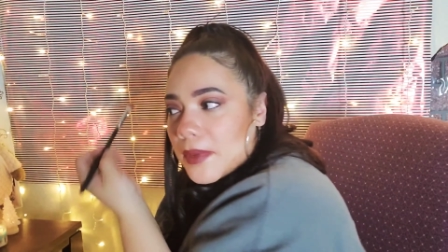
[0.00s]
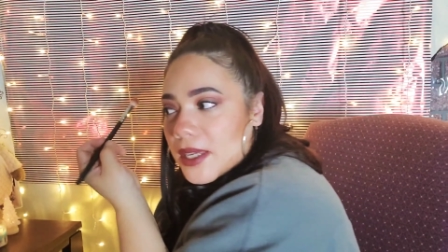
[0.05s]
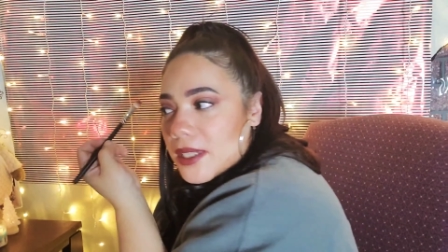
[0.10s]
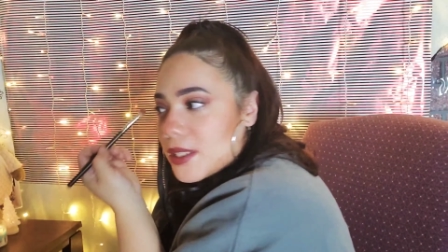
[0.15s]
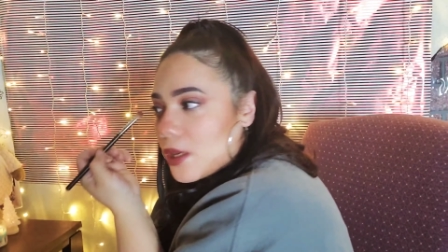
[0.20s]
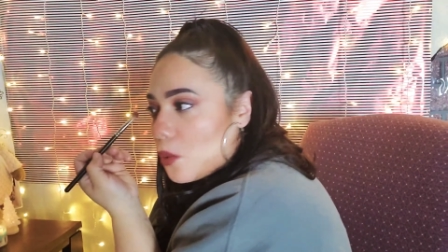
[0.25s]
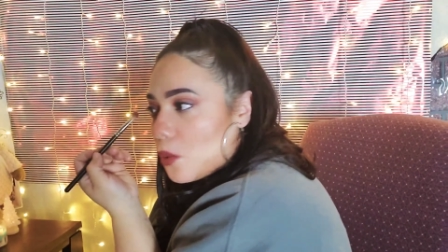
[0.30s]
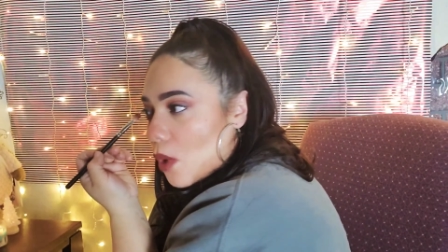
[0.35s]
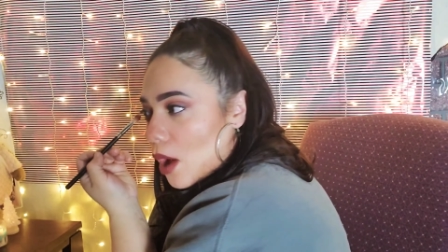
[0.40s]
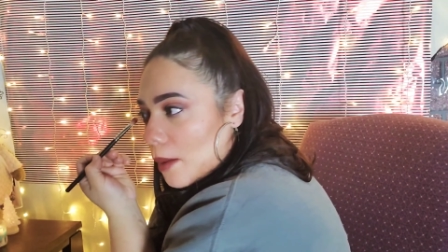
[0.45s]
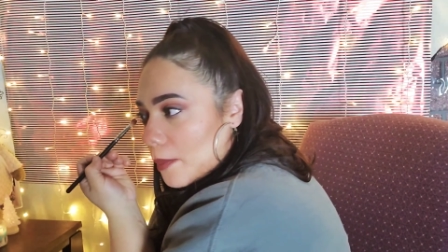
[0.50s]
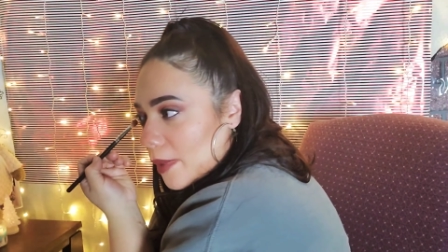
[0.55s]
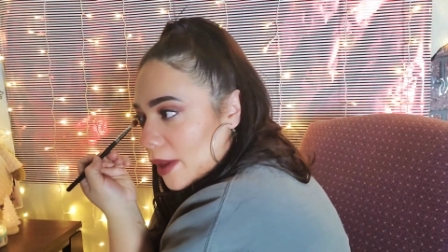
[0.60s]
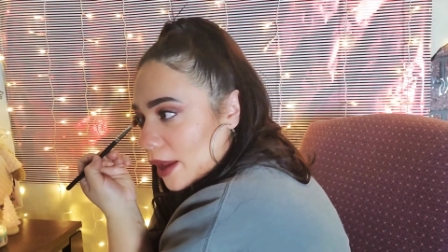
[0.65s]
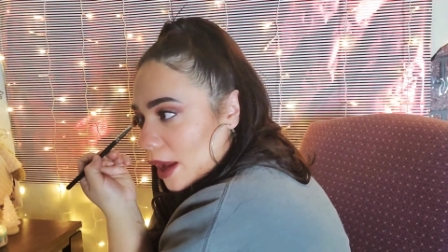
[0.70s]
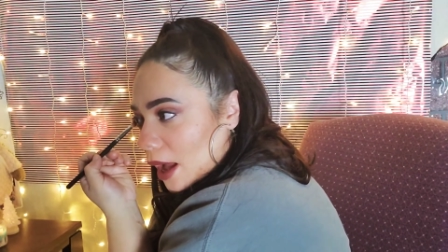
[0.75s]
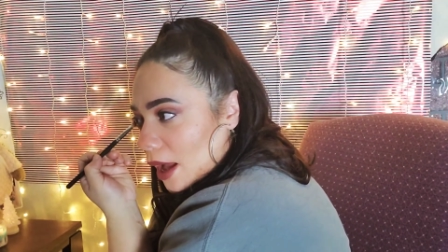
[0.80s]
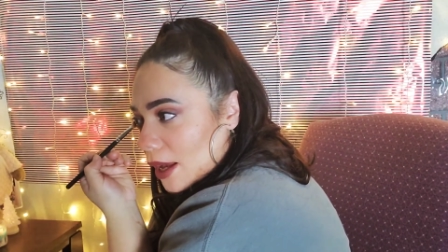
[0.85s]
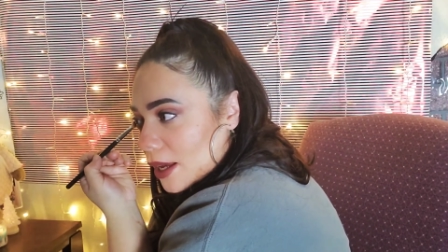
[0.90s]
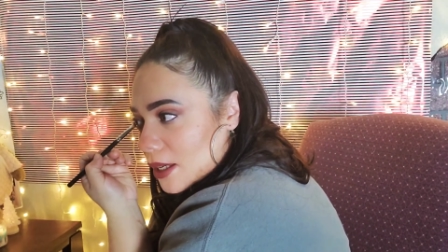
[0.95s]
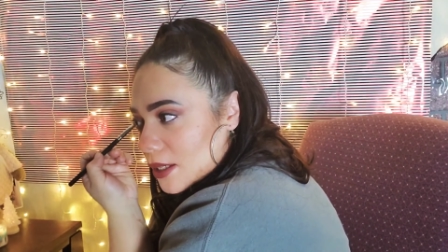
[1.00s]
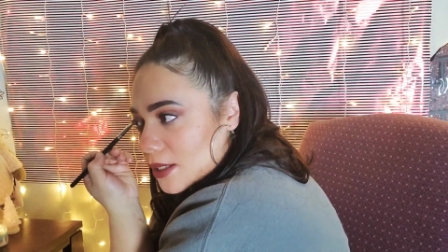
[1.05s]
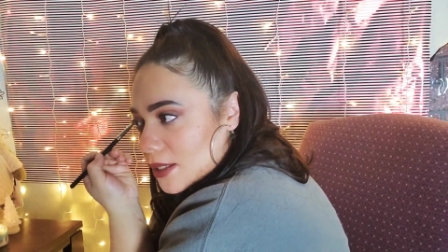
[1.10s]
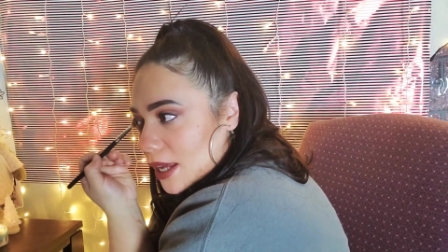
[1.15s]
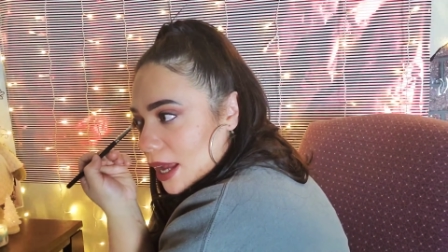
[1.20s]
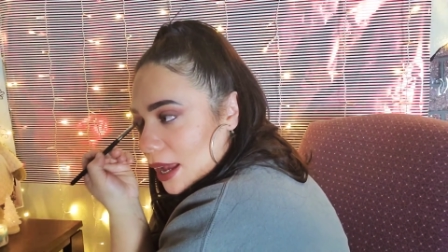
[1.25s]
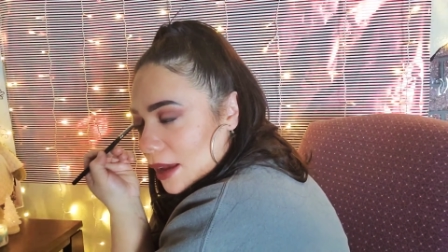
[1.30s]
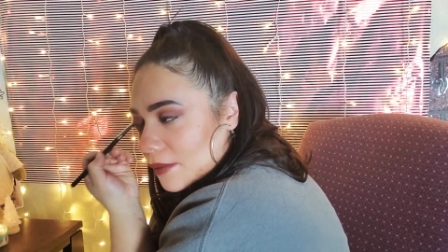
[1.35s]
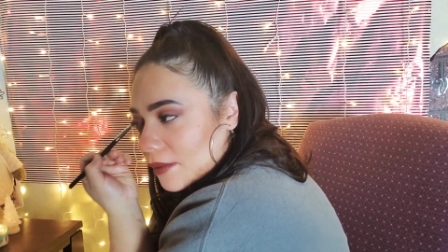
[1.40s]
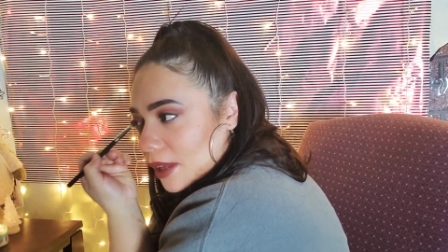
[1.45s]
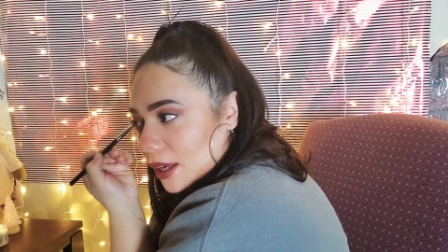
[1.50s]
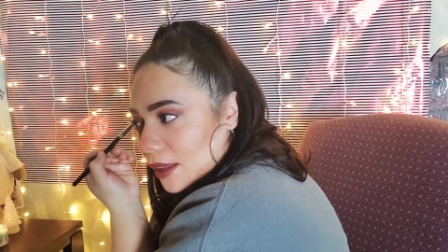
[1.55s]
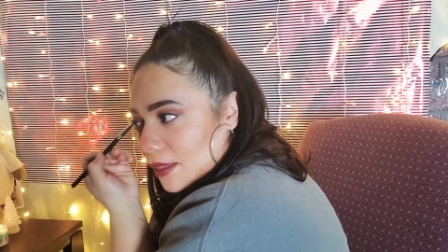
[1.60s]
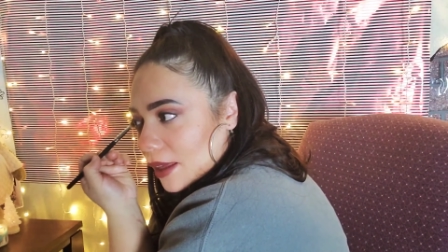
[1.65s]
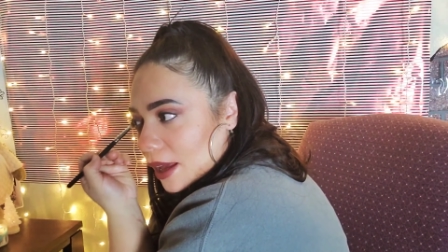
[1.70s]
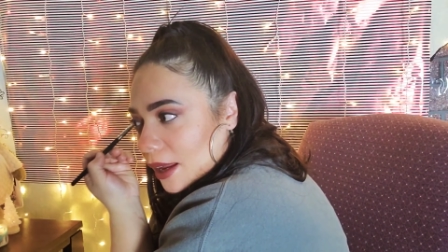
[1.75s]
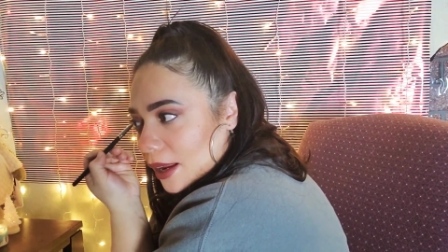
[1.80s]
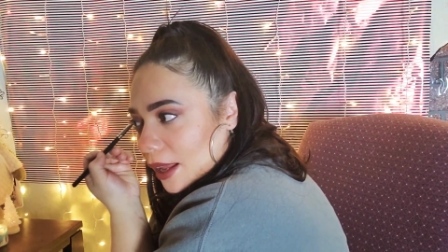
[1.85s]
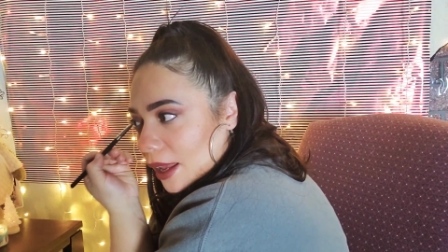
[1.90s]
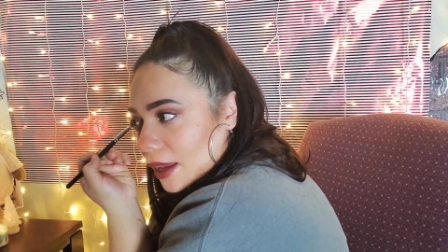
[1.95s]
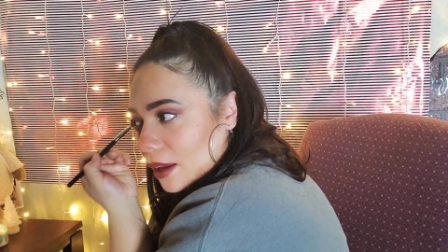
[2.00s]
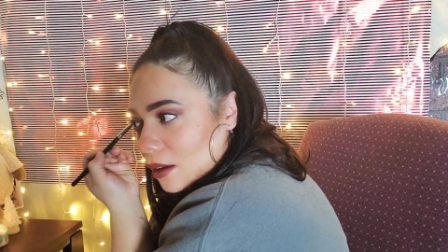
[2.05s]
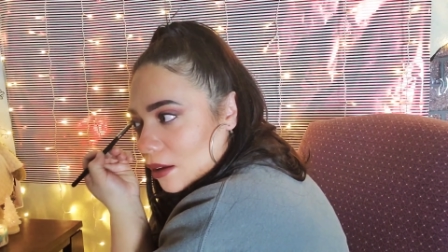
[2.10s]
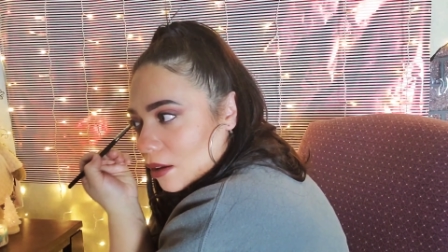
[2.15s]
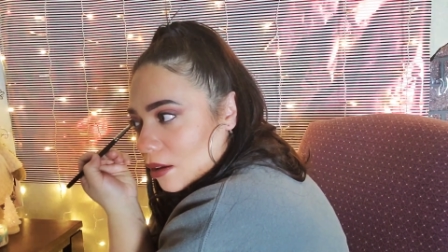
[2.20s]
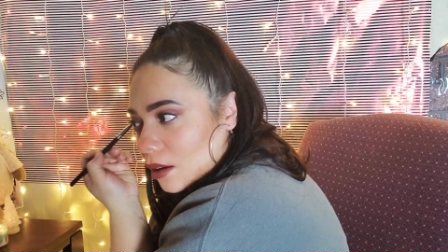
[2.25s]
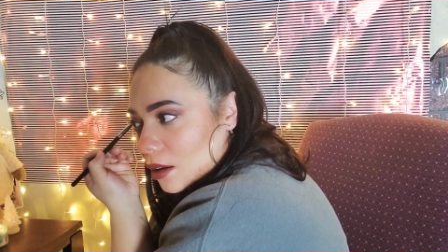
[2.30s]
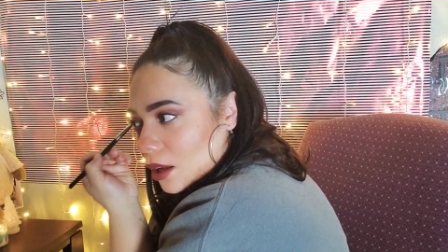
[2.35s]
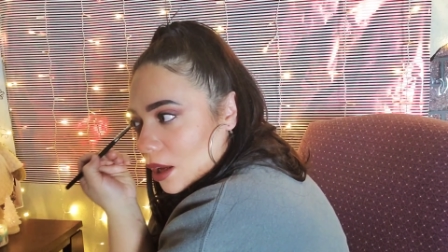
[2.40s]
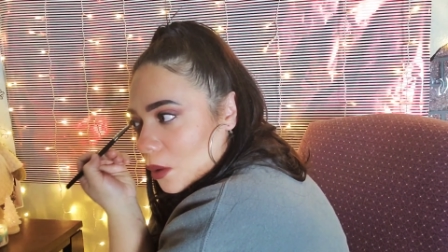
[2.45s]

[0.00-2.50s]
because I want my eyes to have like that angle.